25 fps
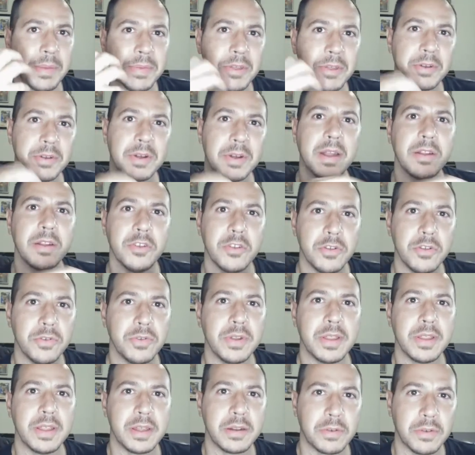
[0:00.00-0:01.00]
Maybe they're kind of
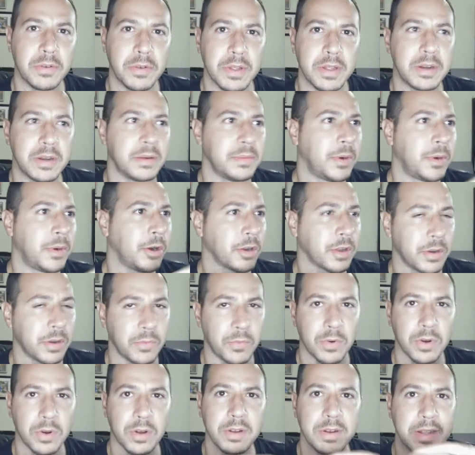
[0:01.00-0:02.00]
new to the whole internet
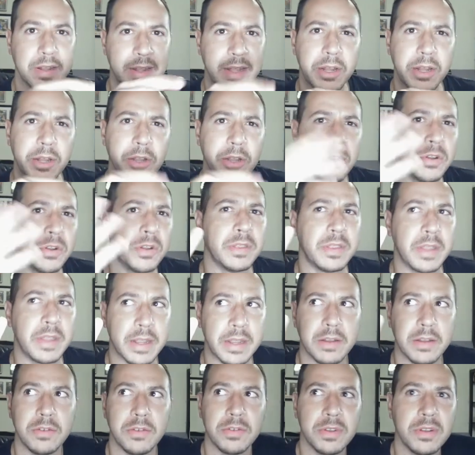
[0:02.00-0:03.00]
marketing world, and they,
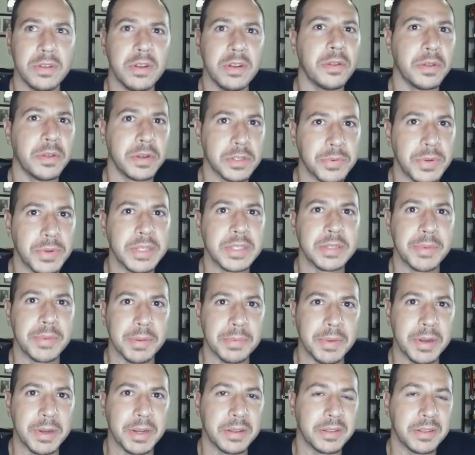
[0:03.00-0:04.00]
they, you know, there's ways
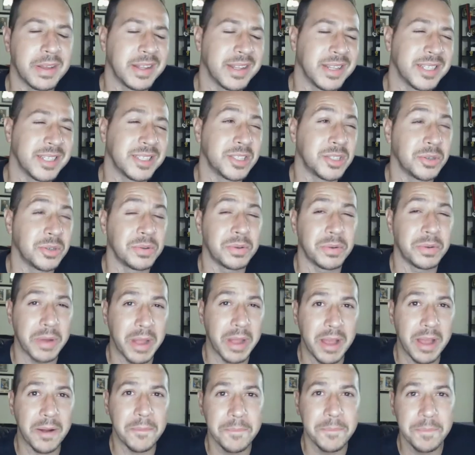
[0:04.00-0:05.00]
to make money online. They just don't know
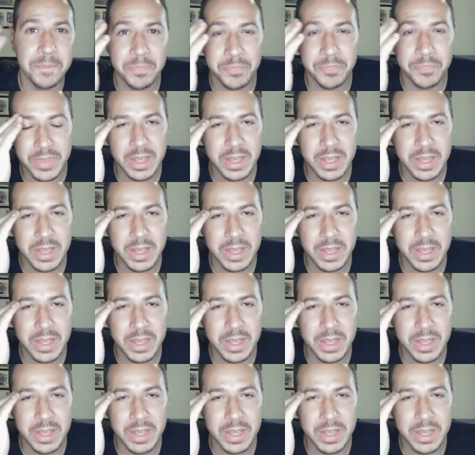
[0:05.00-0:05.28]
how.